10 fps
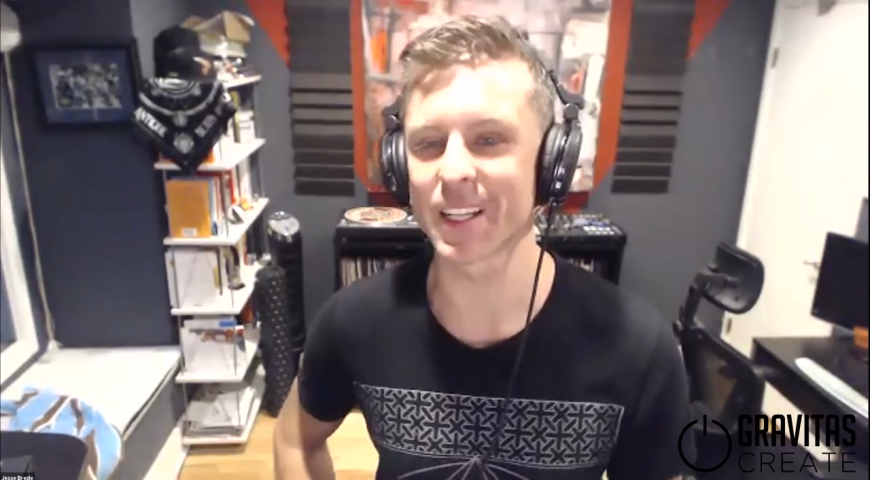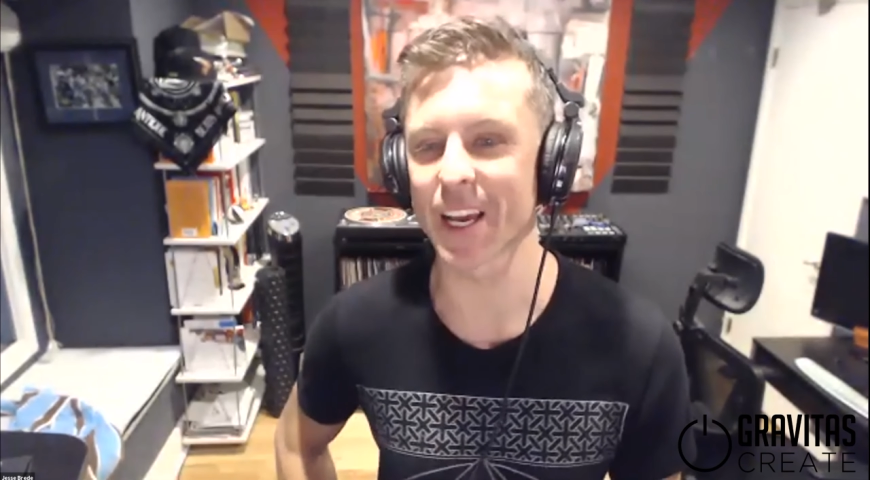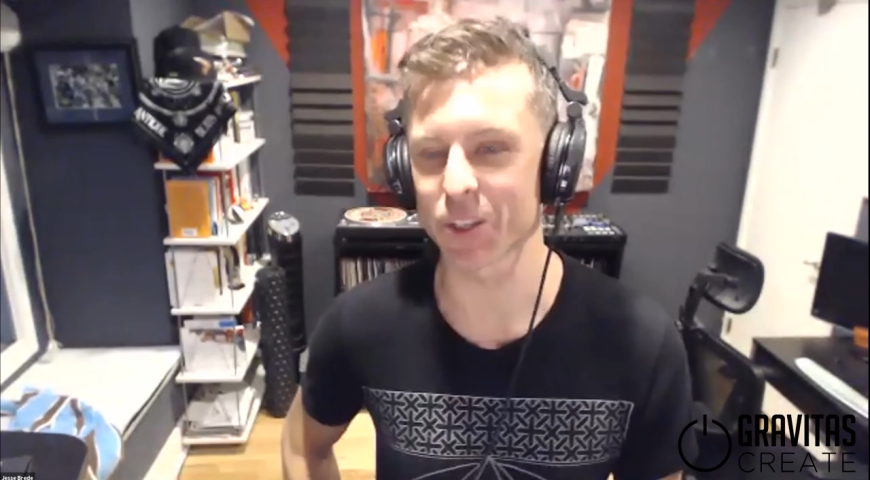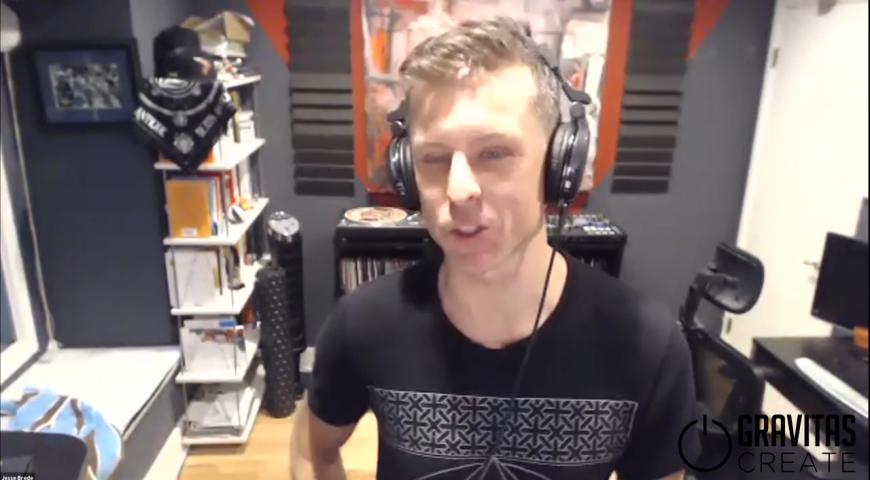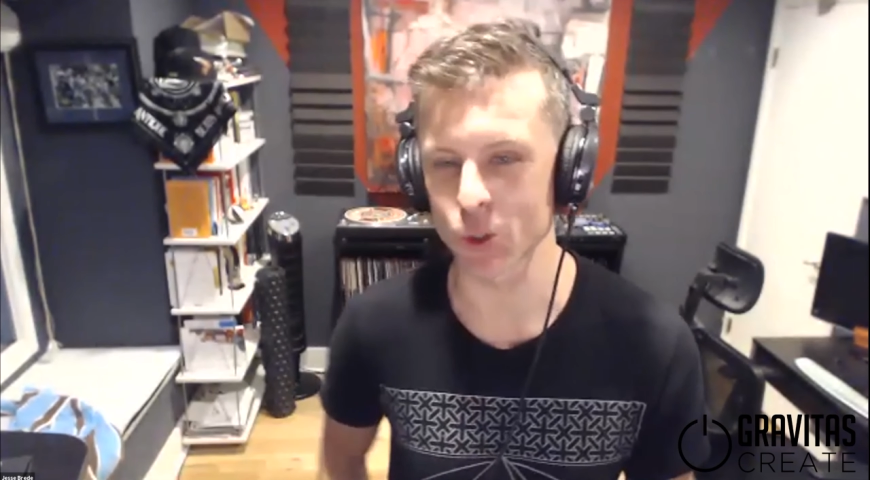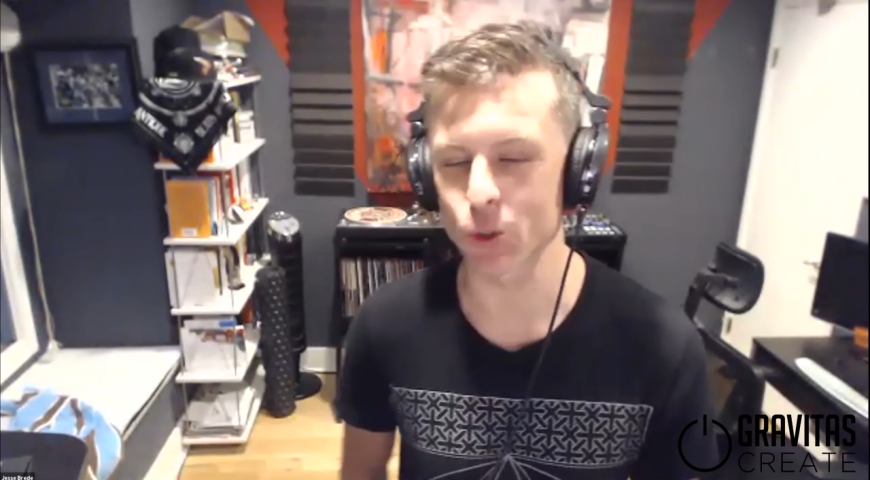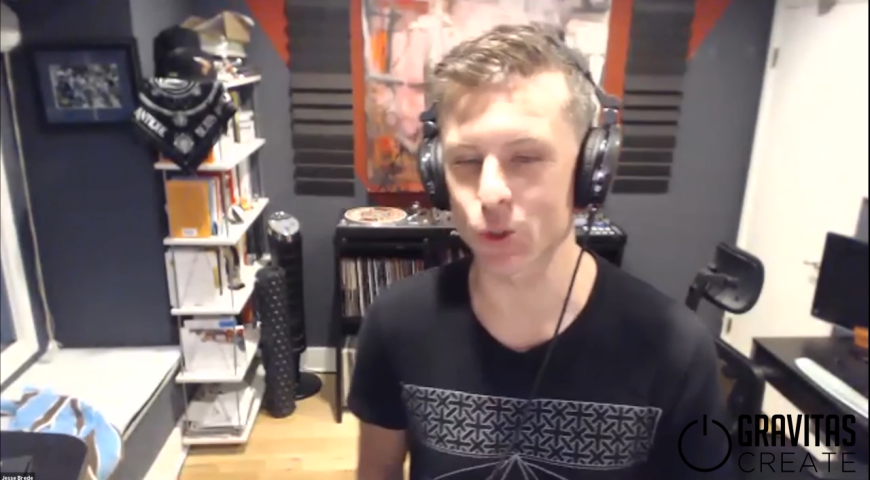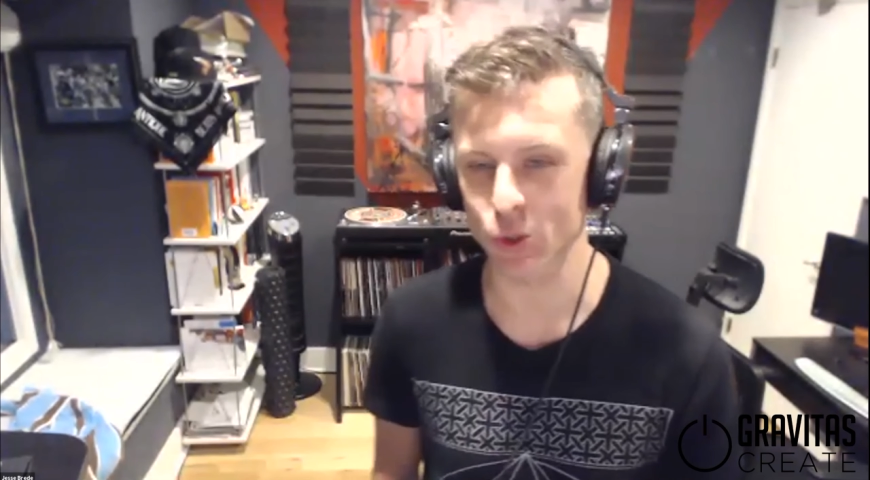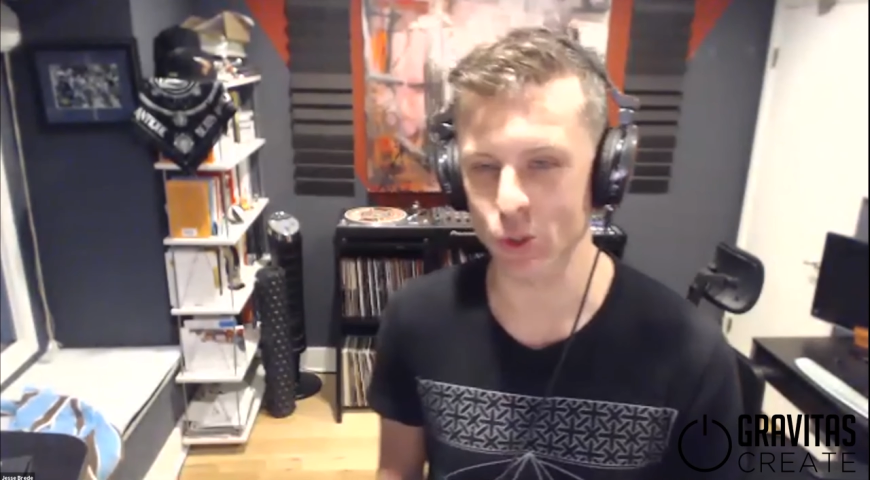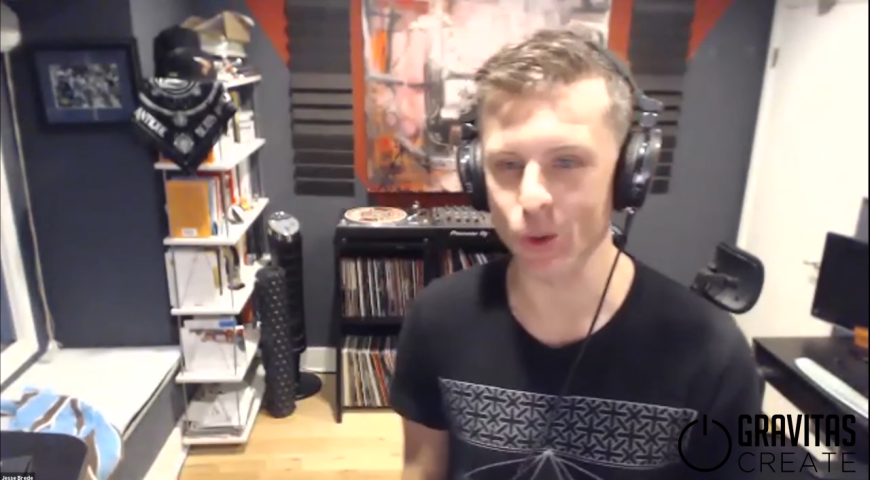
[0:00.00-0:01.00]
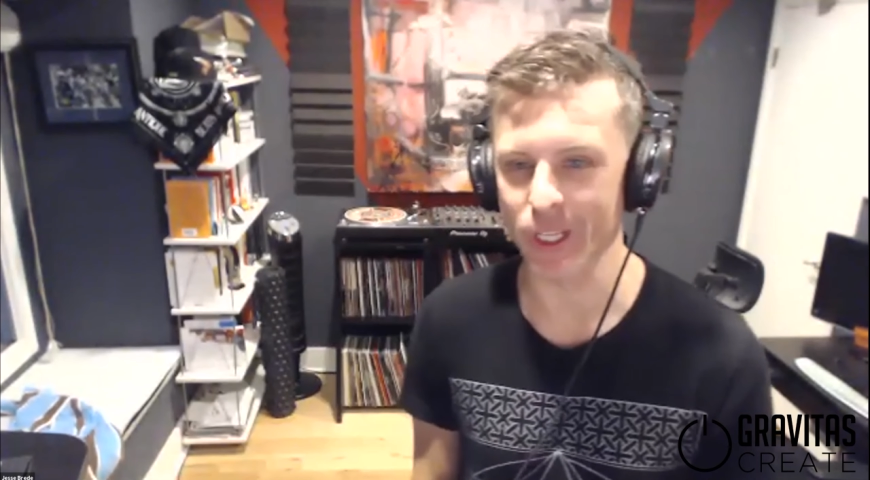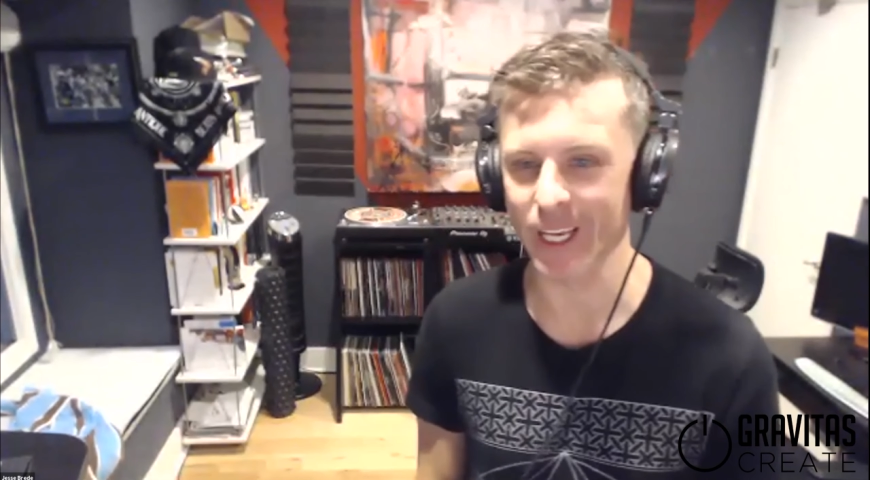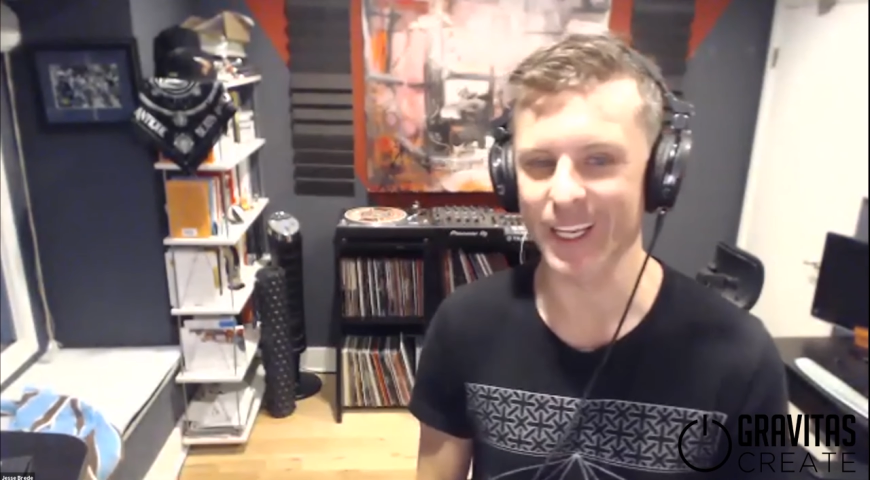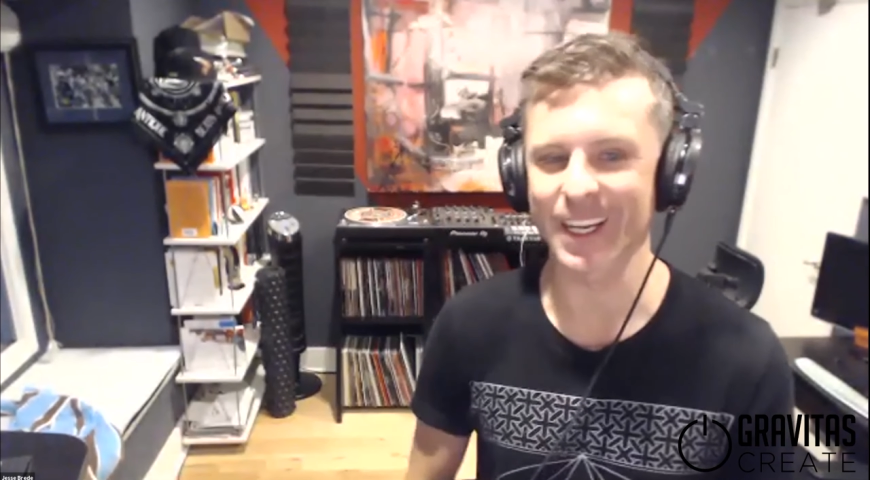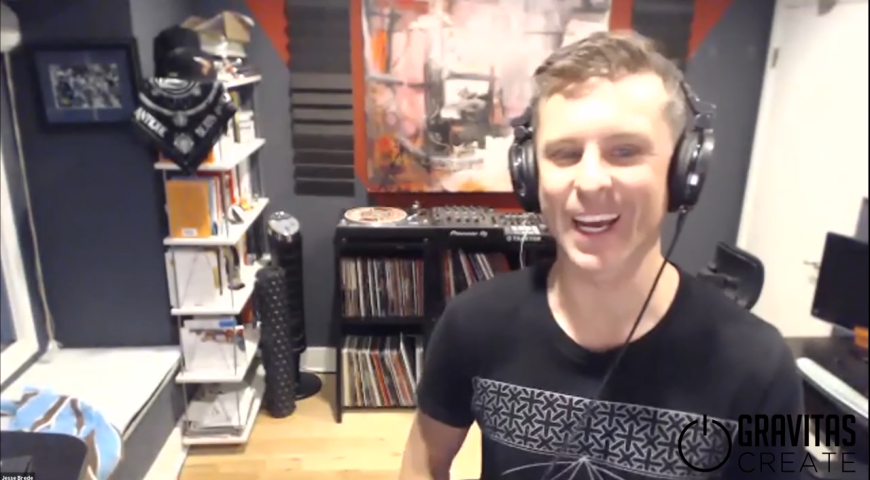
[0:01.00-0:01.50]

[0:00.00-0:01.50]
Like You Stole It.